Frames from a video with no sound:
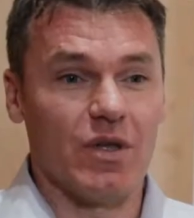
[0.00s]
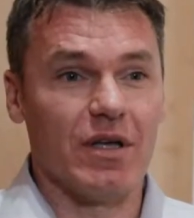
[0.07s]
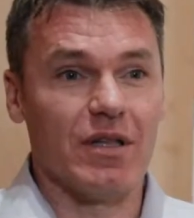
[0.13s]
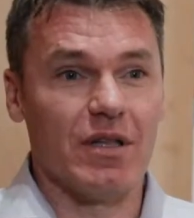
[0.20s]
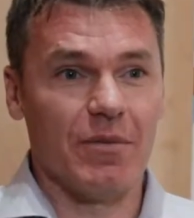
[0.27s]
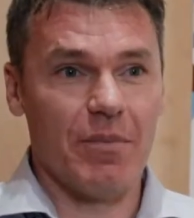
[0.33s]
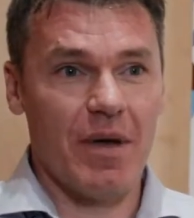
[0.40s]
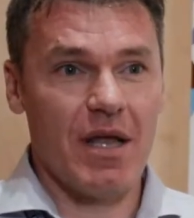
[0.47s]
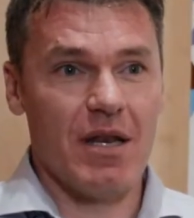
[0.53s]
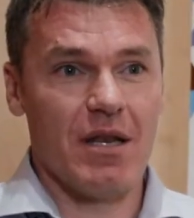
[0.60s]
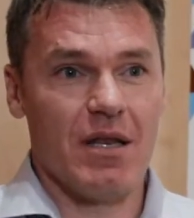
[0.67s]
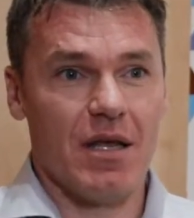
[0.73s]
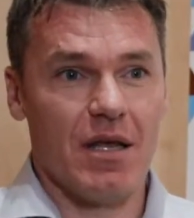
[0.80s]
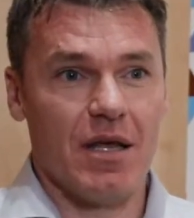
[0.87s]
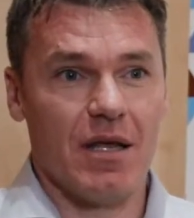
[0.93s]
the
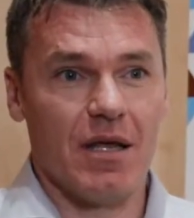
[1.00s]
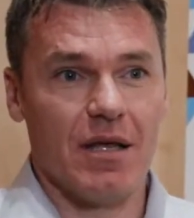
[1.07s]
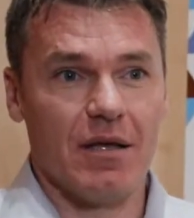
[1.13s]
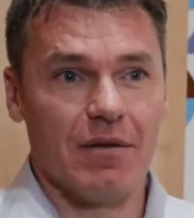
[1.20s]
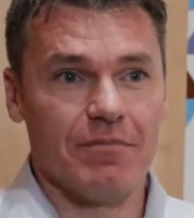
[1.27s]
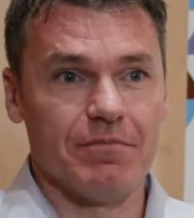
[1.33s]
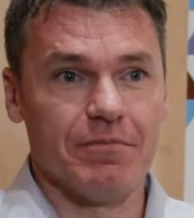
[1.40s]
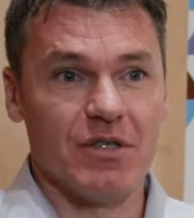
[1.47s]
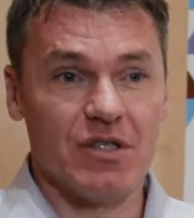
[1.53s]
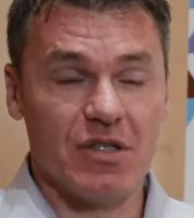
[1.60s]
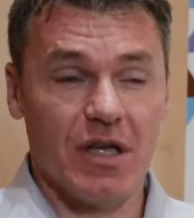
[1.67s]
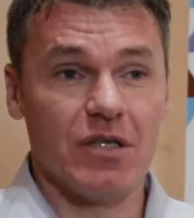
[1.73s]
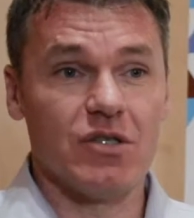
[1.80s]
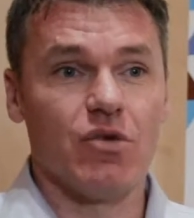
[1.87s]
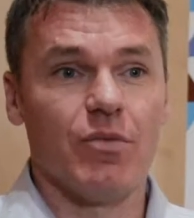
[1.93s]
main
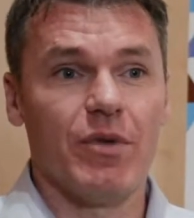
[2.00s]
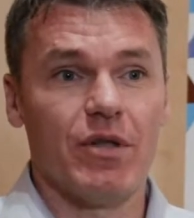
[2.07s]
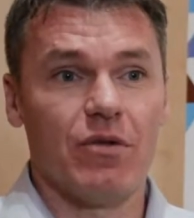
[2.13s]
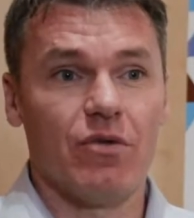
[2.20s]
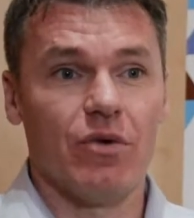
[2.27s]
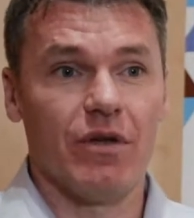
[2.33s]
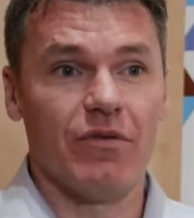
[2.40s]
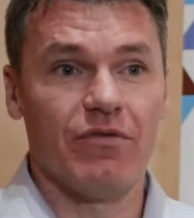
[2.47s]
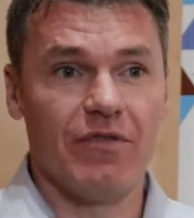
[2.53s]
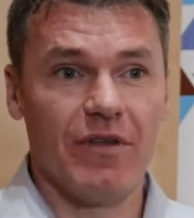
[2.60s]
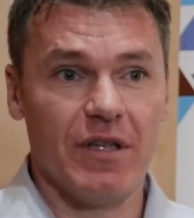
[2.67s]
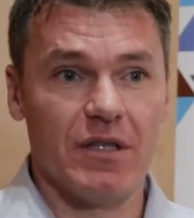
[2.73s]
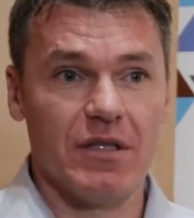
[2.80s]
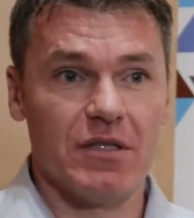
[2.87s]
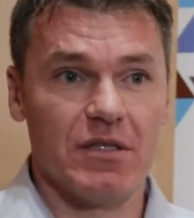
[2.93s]
mistakes committed during
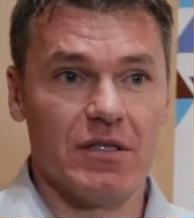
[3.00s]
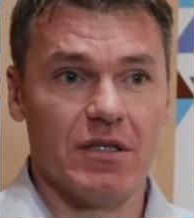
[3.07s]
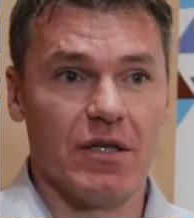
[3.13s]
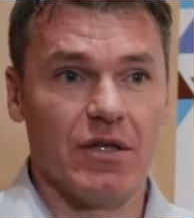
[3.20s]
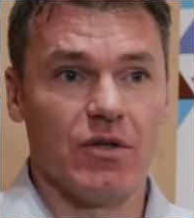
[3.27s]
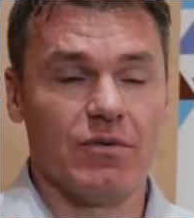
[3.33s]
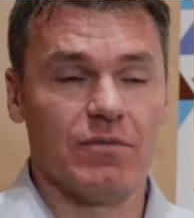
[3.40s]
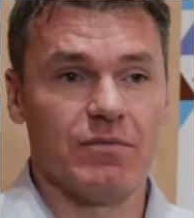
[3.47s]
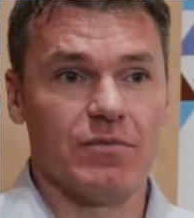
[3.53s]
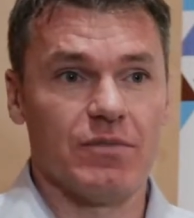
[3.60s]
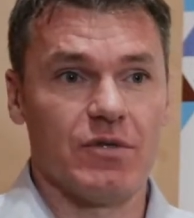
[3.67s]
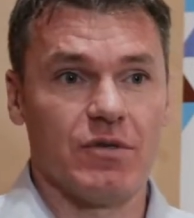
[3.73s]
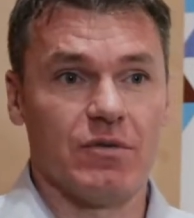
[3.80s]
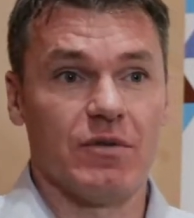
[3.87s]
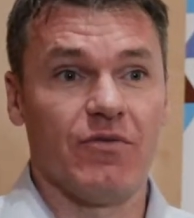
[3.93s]
FEED is,
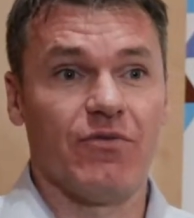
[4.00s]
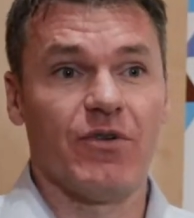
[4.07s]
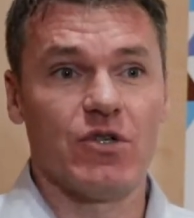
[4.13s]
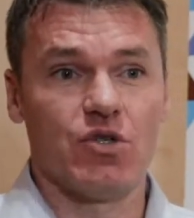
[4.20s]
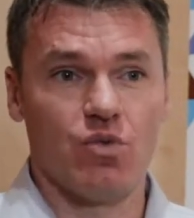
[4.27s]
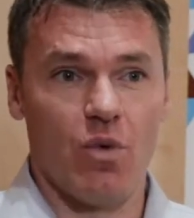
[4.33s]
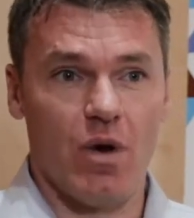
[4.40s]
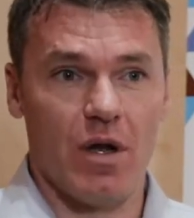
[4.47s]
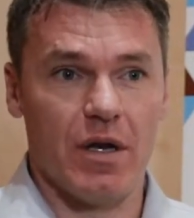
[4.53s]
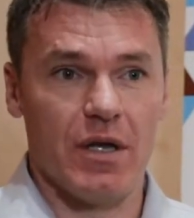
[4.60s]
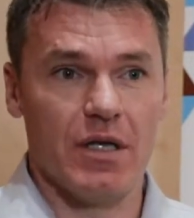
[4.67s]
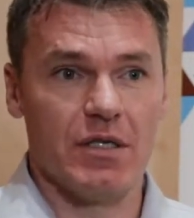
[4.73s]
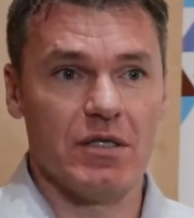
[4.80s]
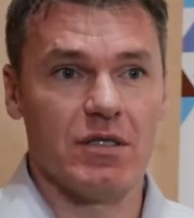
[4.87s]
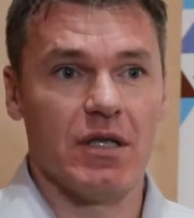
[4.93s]
the first one
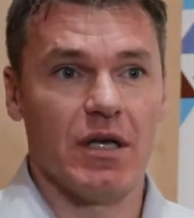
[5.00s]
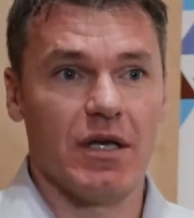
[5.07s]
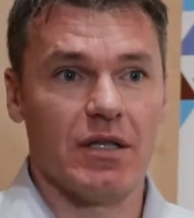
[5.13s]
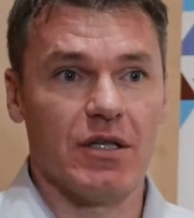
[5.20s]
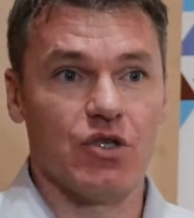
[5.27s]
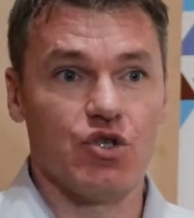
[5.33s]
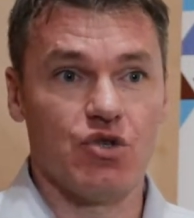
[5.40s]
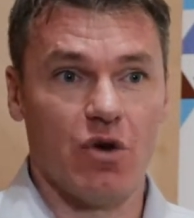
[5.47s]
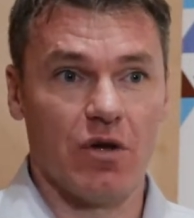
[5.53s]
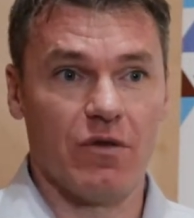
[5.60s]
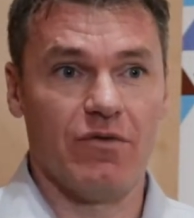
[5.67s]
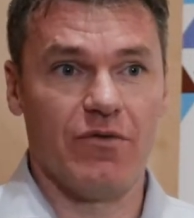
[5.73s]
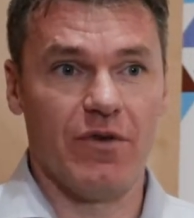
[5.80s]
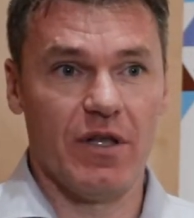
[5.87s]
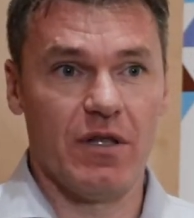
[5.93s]
is that a
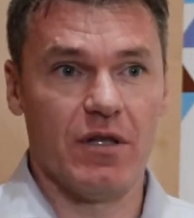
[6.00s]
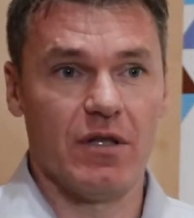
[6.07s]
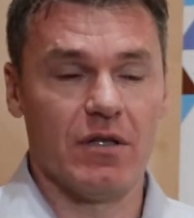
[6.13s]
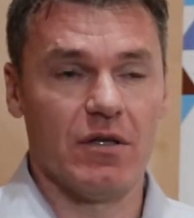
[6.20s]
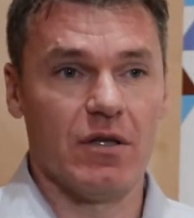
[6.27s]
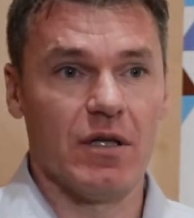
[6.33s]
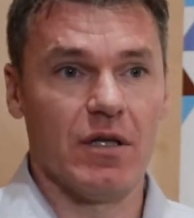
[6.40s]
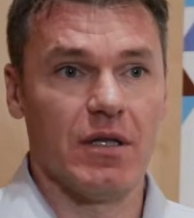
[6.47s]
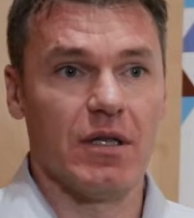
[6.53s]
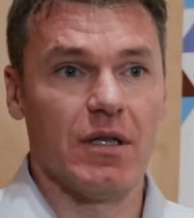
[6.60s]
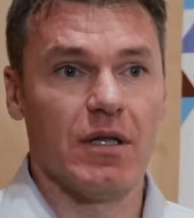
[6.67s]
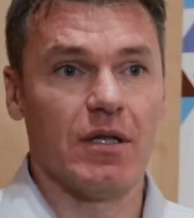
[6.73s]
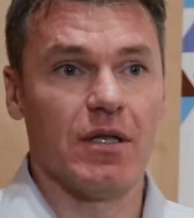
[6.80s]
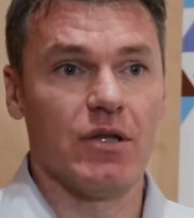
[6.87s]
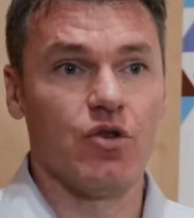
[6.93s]
short FEED
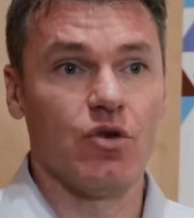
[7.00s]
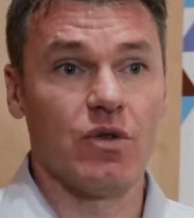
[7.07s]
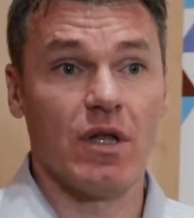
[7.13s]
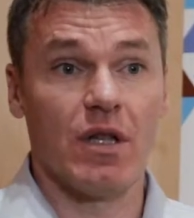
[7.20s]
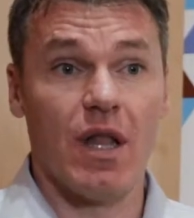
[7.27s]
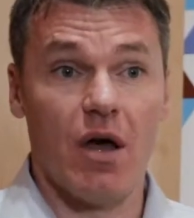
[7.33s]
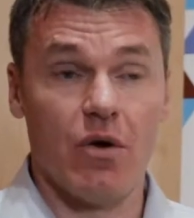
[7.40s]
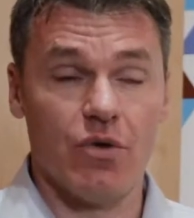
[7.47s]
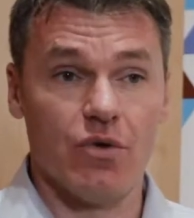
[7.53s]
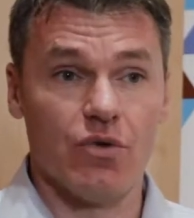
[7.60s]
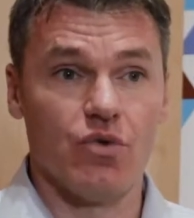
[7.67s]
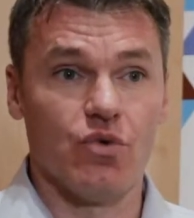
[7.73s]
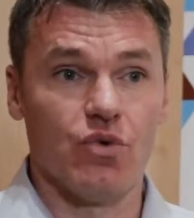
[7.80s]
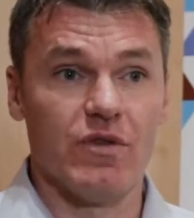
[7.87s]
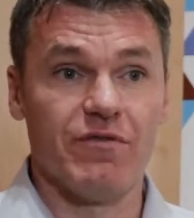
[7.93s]
don't allow you
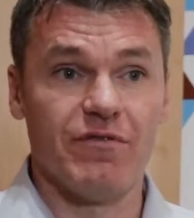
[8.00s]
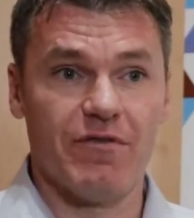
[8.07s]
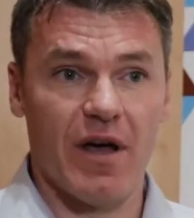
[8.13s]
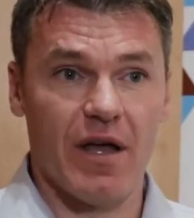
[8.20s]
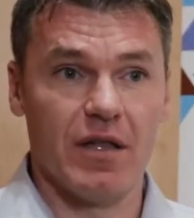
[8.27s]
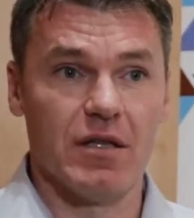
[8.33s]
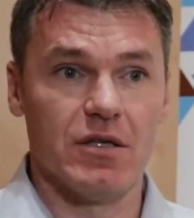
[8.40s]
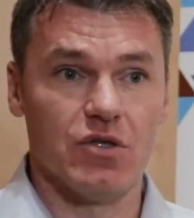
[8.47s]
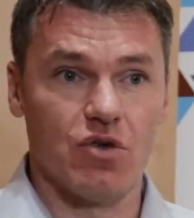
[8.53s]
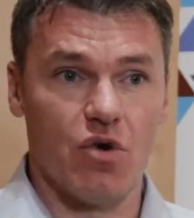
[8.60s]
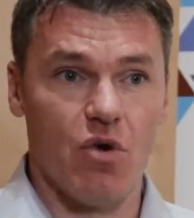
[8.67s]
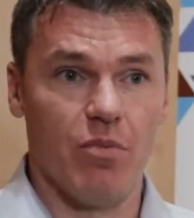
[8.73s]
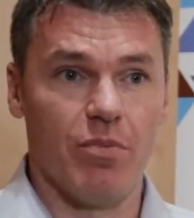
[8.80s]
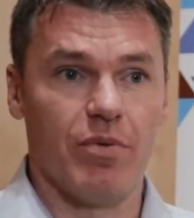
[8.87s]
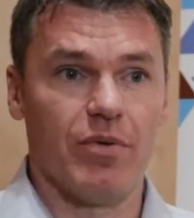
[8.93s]
to define the
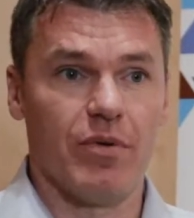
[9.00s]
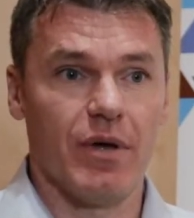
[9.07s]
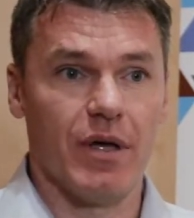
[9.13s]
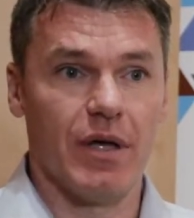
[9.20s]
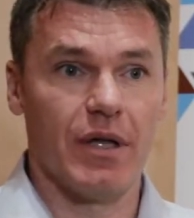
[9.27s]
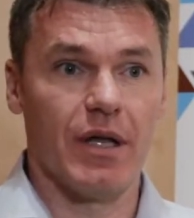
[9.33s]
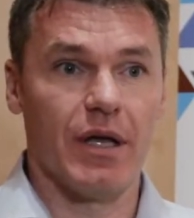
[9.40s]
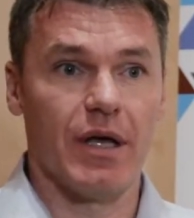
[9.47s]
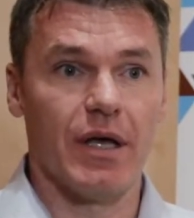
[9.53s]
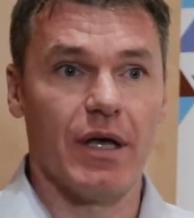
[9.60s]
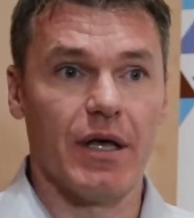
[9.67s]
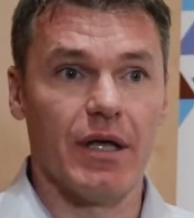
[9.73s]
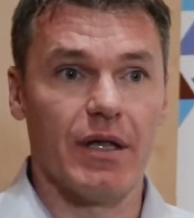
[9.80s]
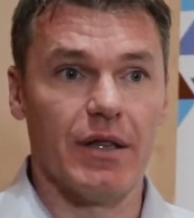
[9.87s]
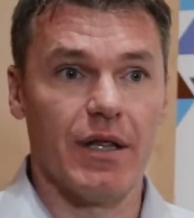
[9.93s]
scope and
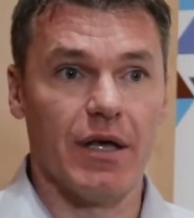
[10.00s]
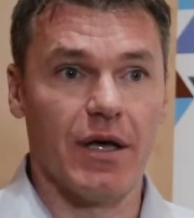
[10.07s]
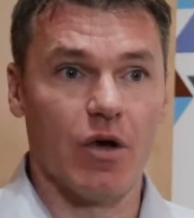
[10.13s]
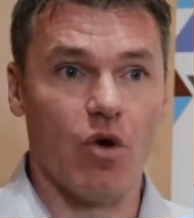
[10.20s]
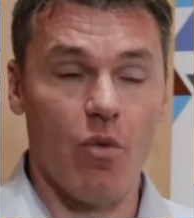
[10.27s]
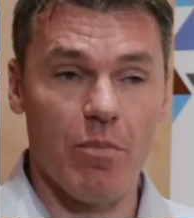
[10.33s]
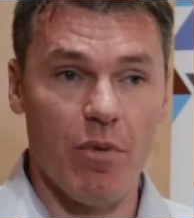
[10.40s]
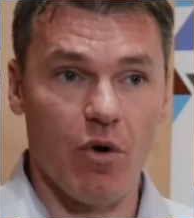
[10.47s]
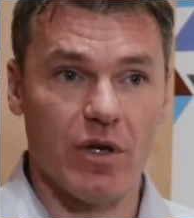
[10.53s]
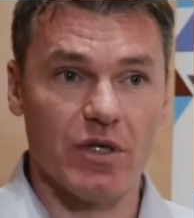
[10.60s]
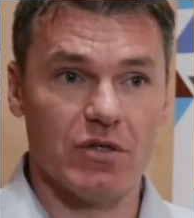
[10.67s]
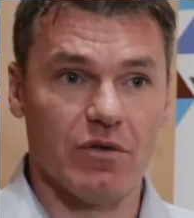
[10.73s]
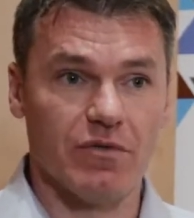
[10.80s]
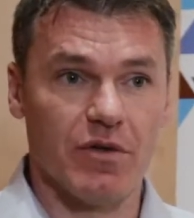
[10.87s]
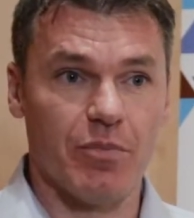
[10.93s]
the
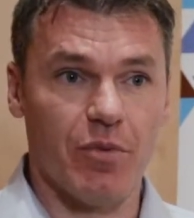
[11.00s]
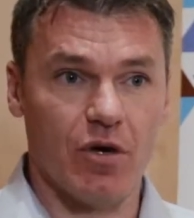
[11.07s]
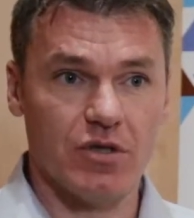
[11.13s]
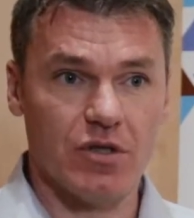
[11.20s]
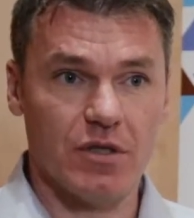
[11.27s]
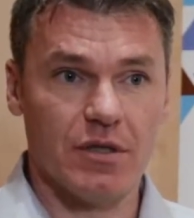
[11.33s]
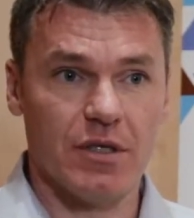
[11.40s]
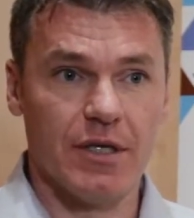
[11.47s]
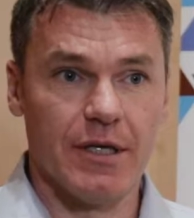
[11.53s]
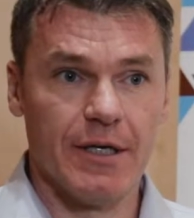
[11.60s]
components of the project,